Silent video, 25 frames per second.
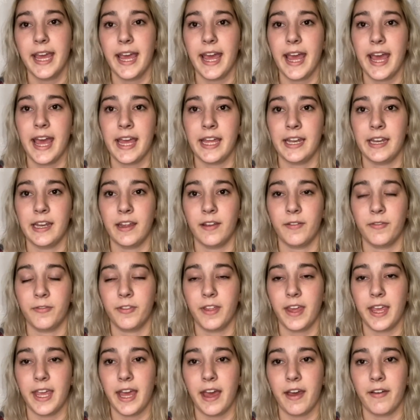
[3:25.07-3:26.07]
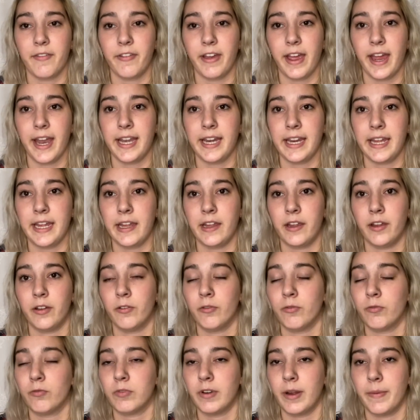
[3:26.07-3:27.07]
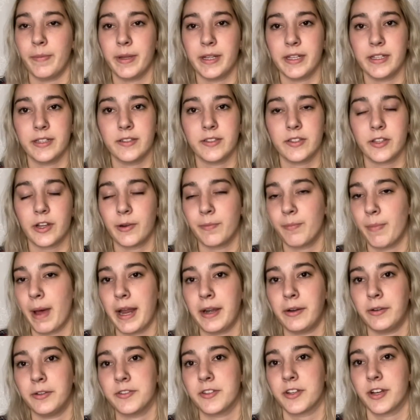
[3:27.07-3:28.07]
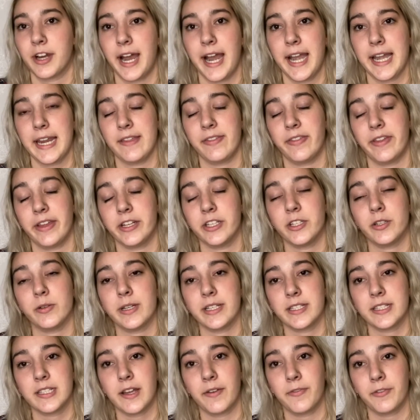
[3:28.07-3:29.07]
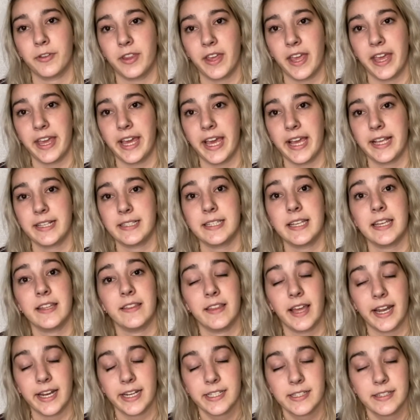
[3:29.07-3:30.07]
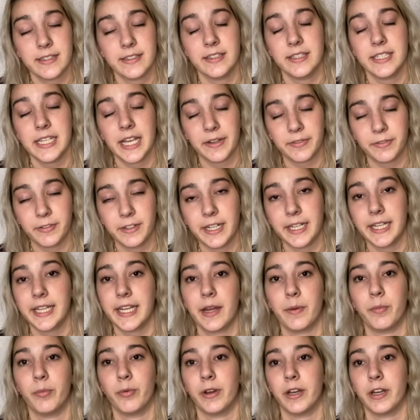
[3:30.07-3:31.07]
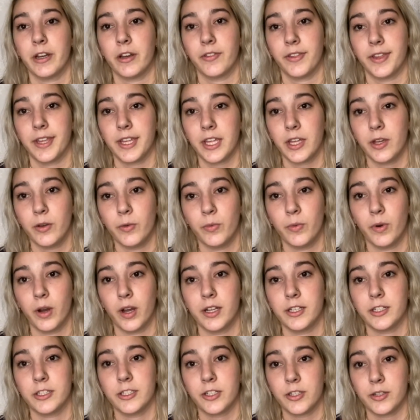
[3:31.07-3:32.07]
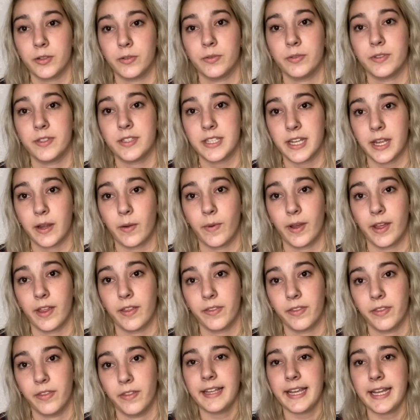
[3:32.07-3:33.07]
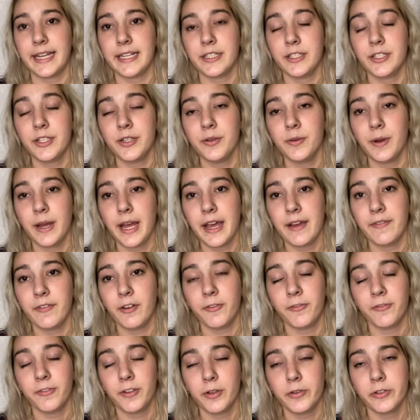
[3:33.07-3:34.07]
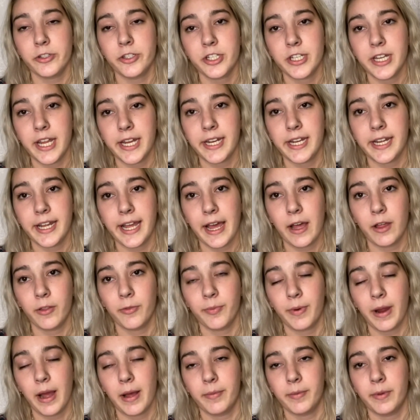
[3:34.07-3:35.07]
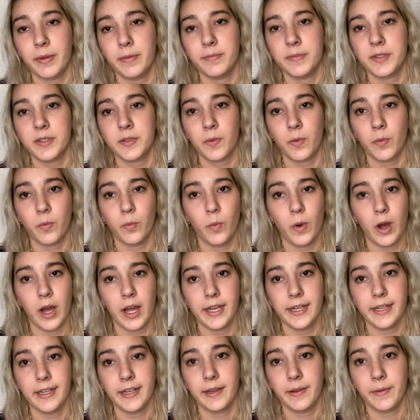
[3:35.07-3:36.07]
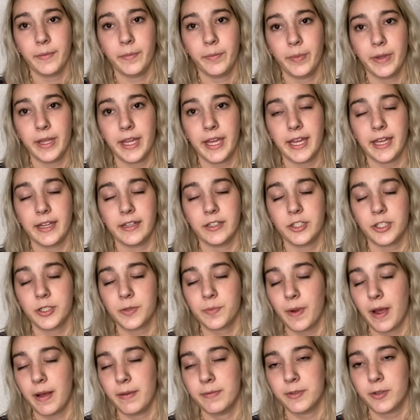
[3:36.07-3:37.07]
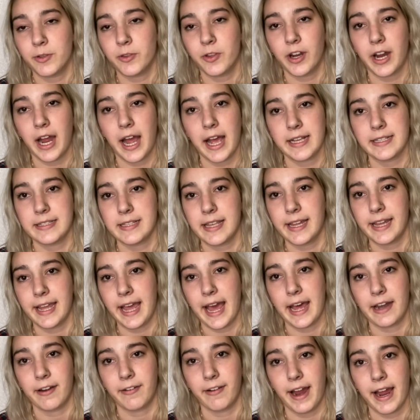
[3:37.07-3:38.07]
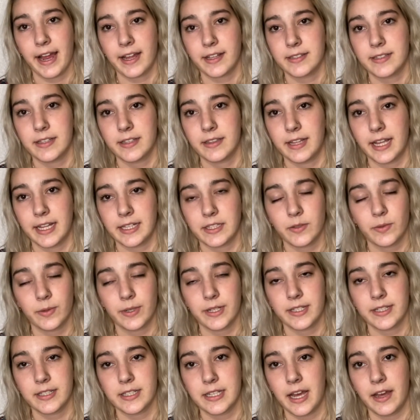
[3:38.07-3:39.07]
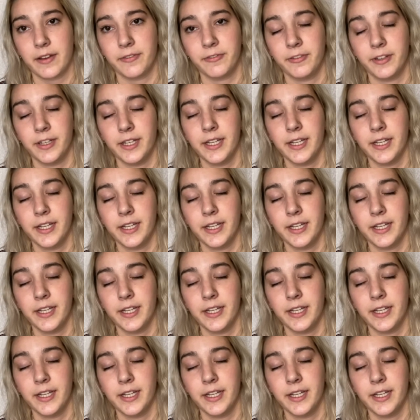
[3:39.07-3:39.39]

and if they have any ribbons or medals or anything doing stuff with AKC, that is definitely a breeder that you want to stick with. They do have a few genetic health problems, one being just problems with their eyes like cataracts and that sort of stuff,